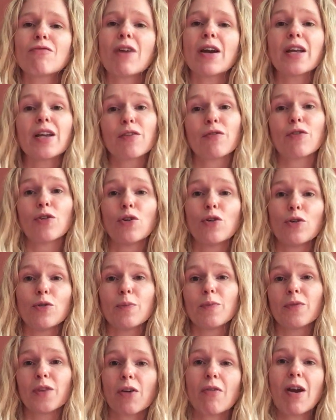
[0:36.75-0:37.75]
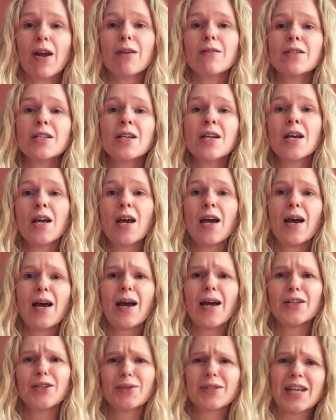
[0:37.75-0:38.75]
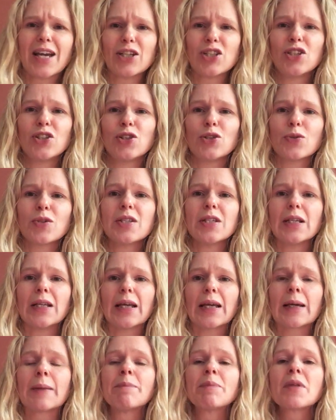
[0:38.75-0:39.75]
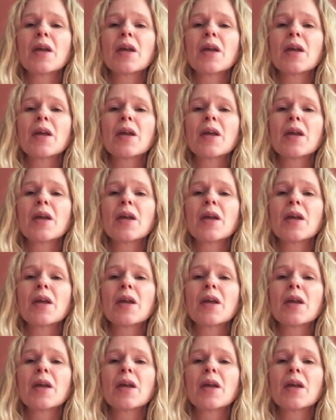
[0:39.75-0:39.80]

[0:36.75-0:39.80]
running from the ground and you attach it to your ceiling.